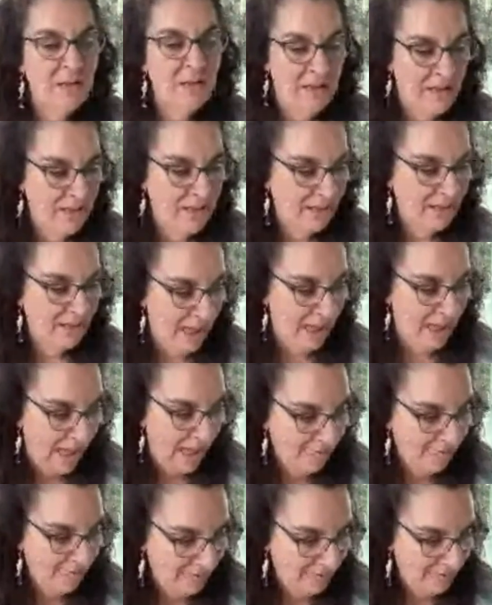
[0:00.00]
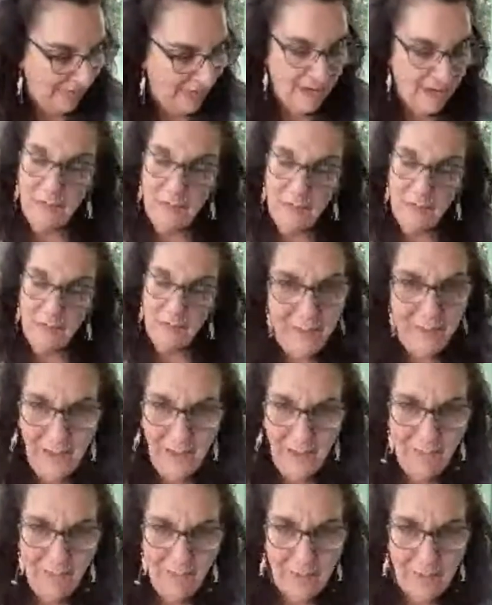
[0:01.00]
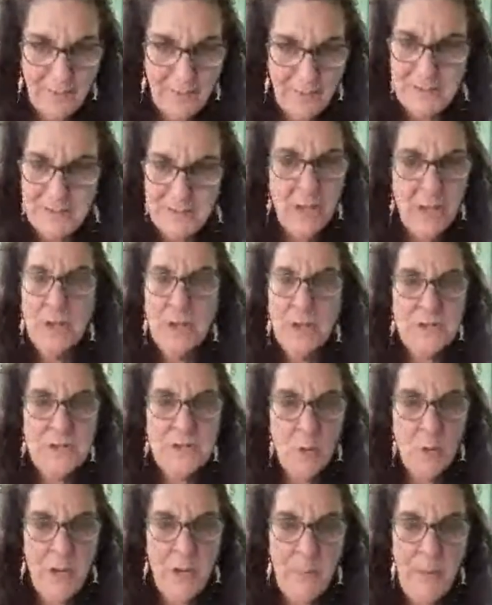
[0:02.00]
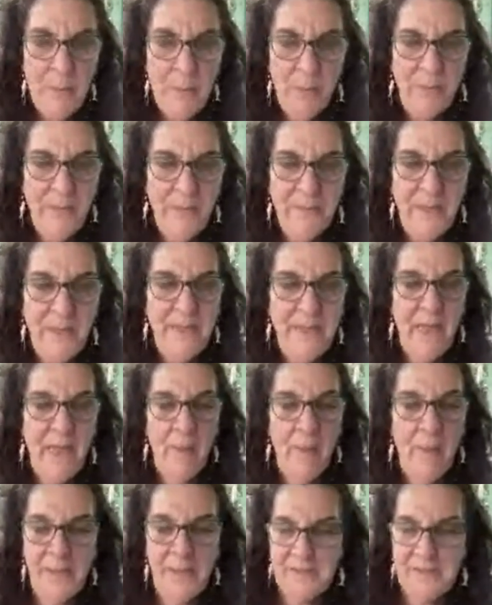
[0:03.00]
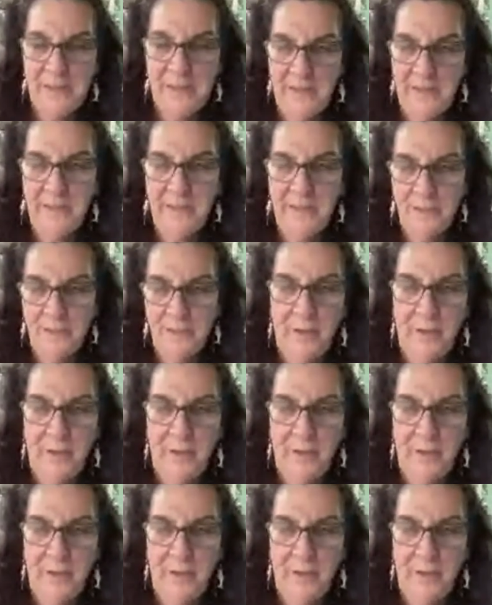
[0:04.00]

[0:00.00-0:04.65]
They can have it, because so many people think they can't, because they think that their life is about others,